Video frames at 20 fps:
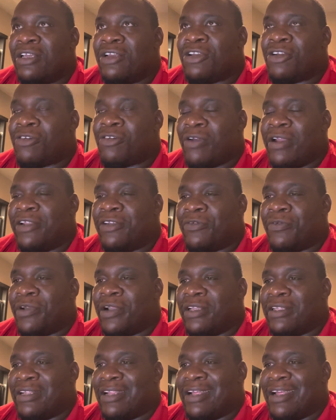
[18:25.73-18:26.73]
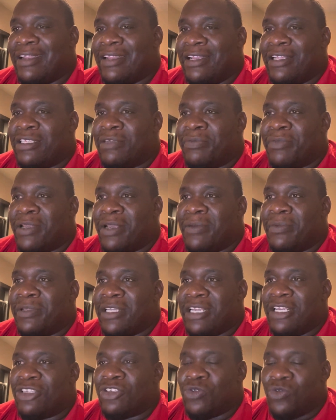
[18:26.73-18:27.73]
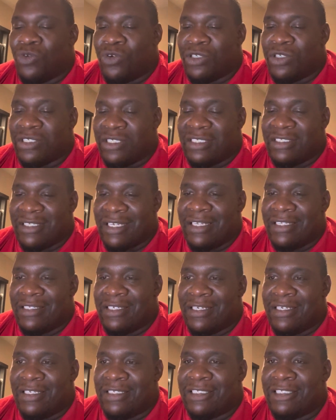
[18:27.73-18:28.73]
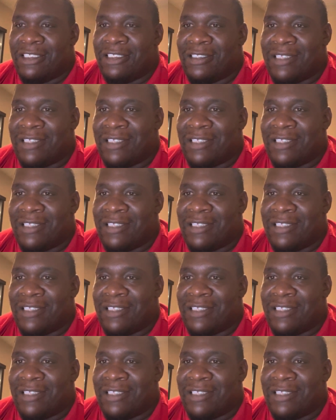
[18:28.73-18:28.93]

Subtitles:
create the rigor that I need to be able to get towards the state test.